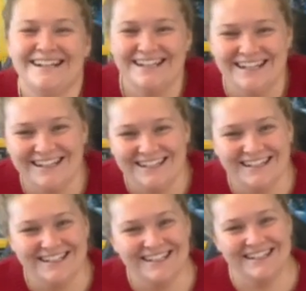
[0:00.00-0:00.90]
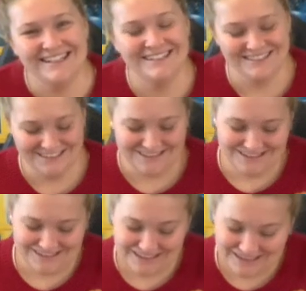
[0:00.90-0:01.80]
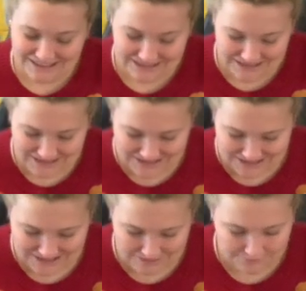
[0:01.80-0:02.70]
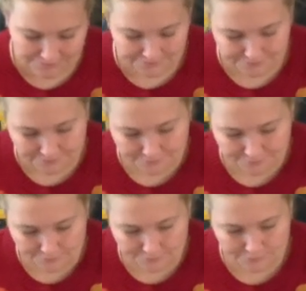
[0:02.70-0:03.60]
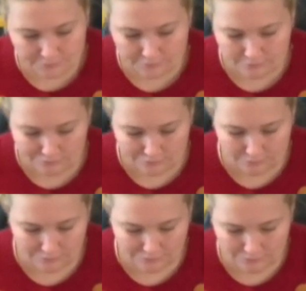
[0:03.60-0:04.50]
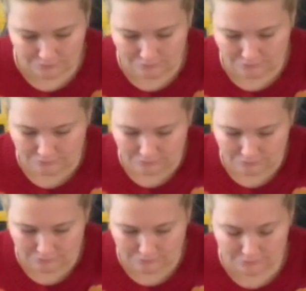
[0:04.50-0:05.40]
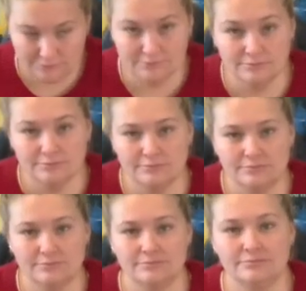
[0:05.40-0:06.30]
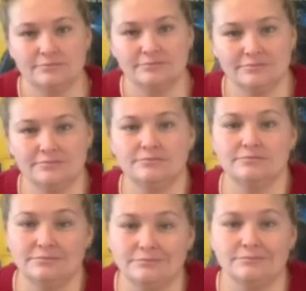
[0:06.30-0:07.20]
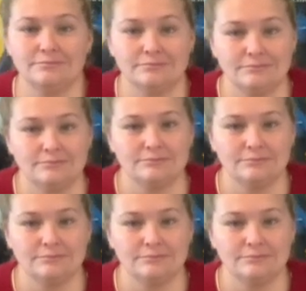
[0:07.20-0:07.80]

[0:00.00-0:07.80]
(not speaking)